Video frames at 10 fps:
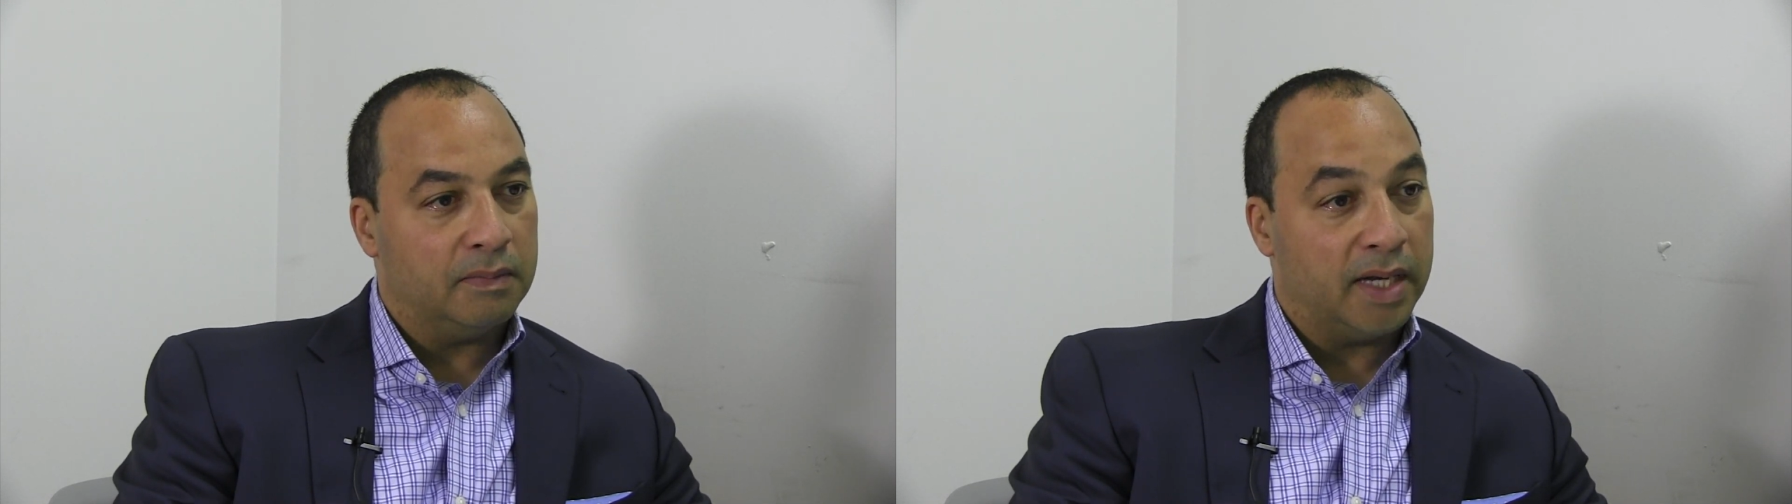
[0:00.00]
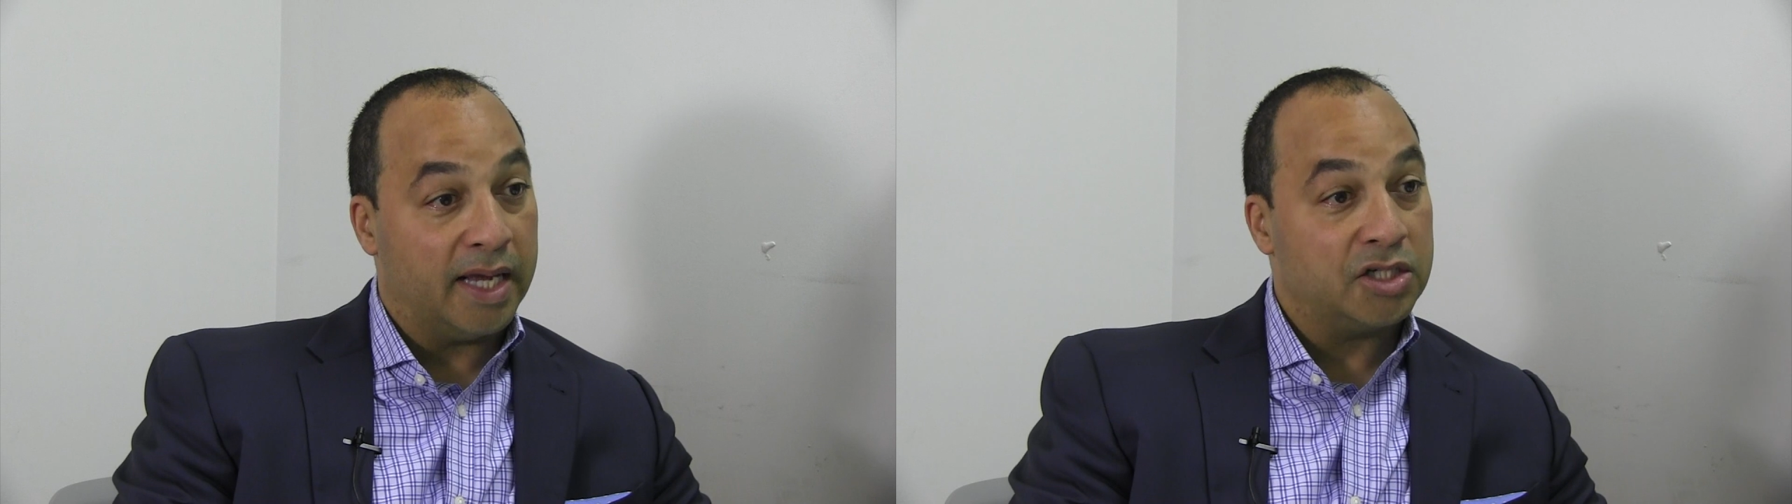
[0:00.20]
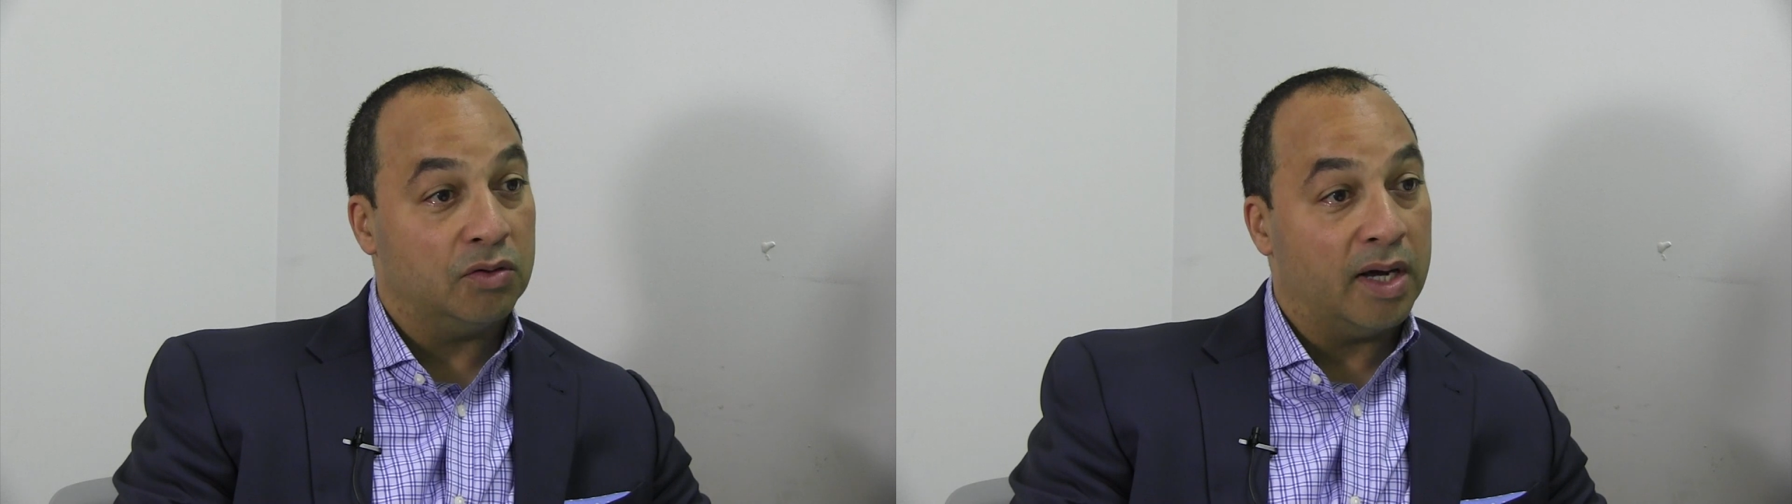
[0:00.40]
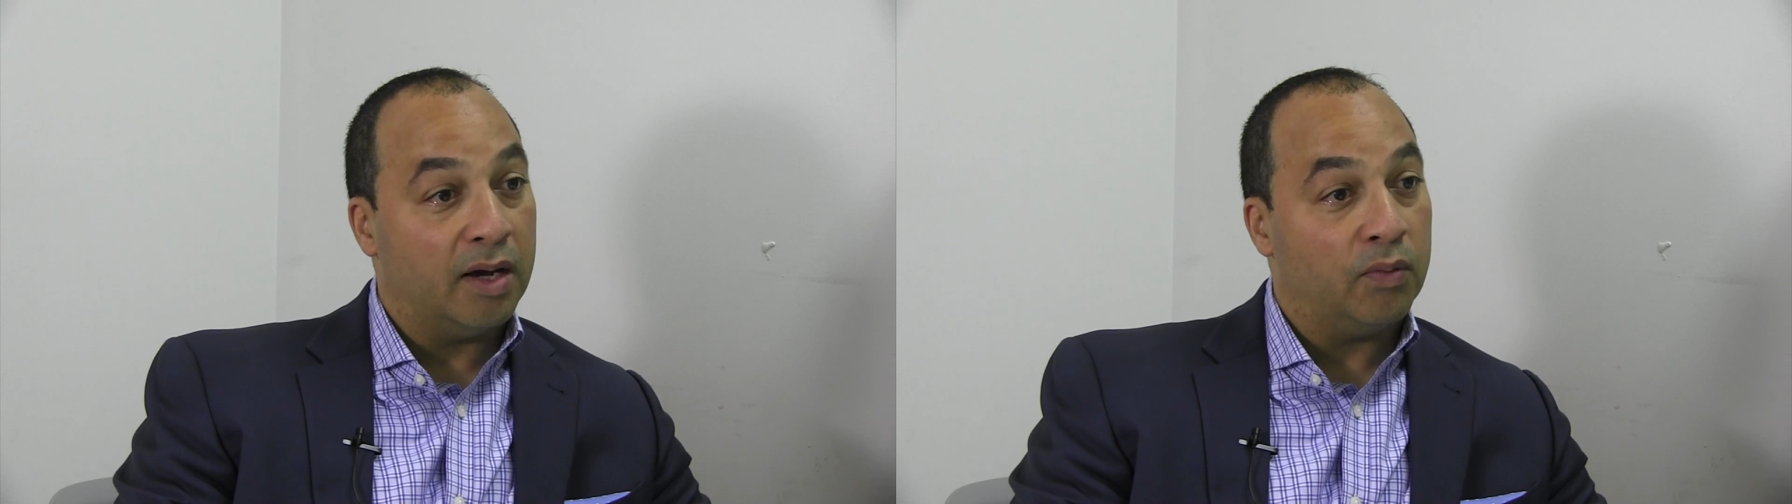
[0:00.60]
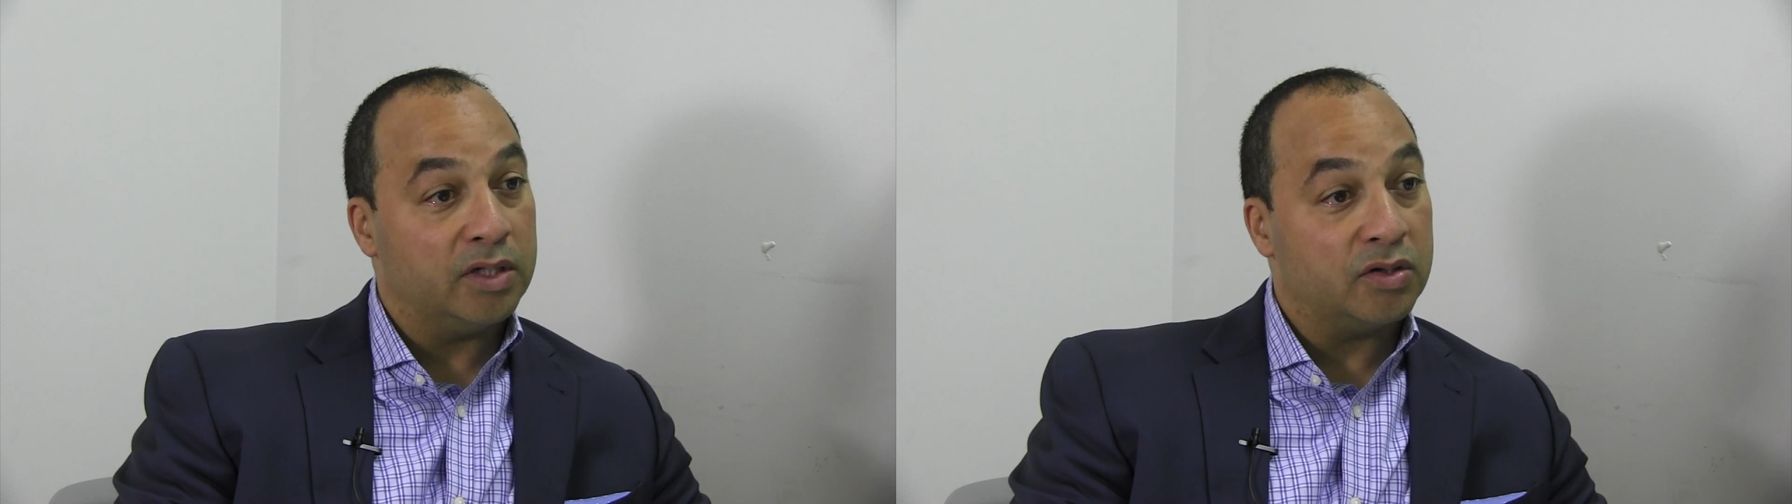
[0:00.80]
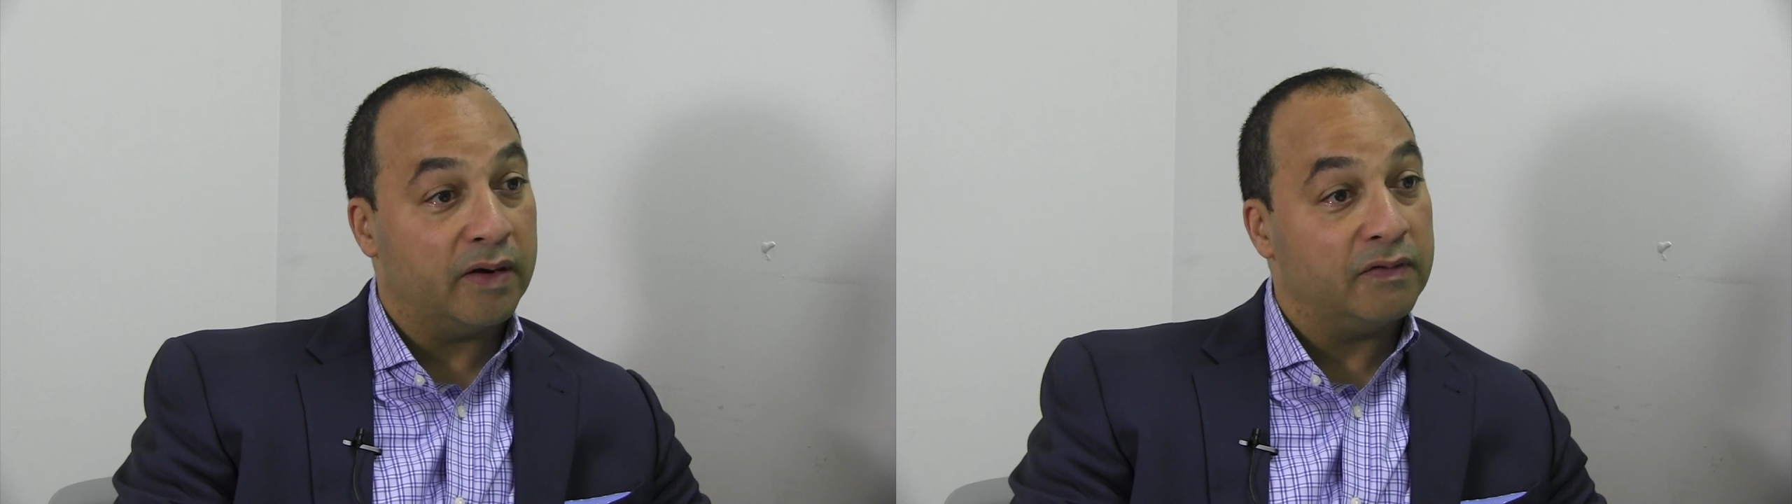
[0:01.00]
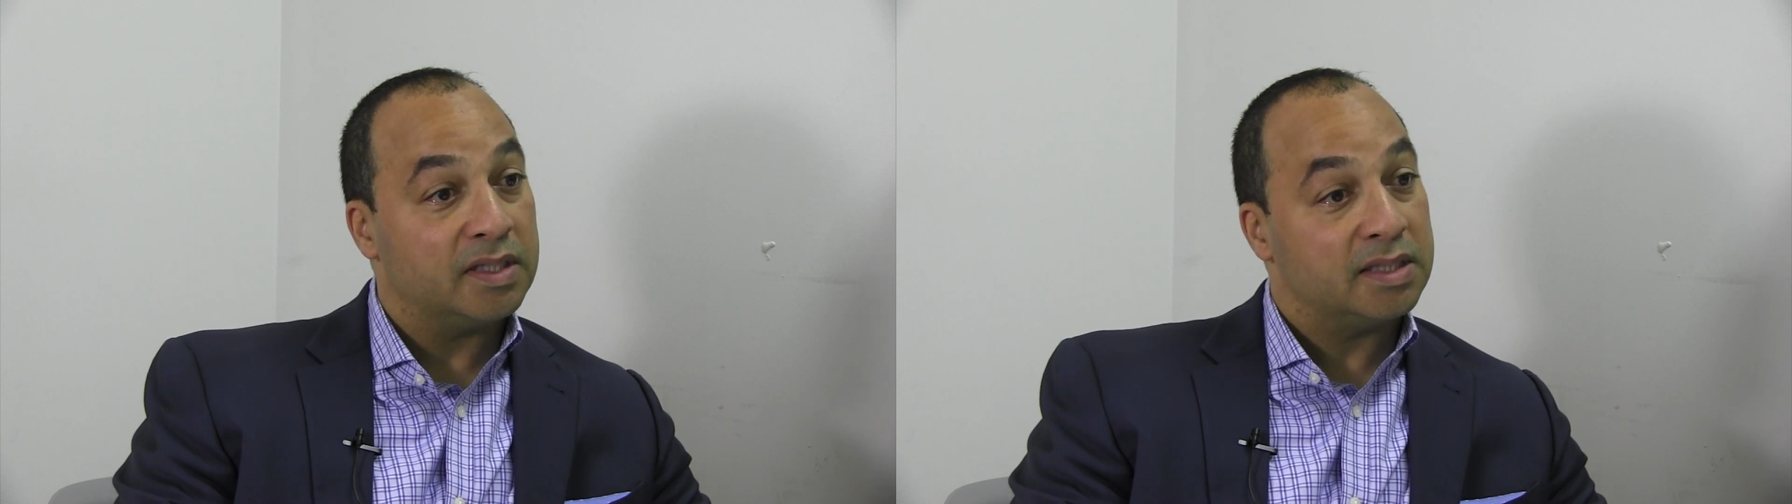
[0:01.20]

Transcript: National Highway Traffic